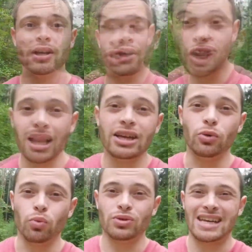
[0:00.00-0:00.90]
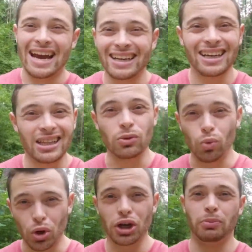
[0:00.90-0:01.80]
So you're not allowed to technically
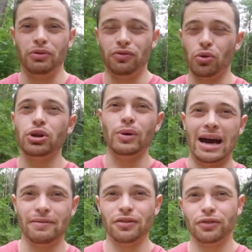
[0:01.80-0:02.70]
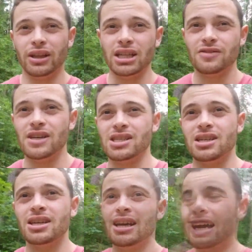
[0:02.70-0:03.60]
work before you have the freelance
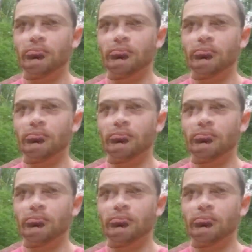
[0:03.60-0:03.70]
visa,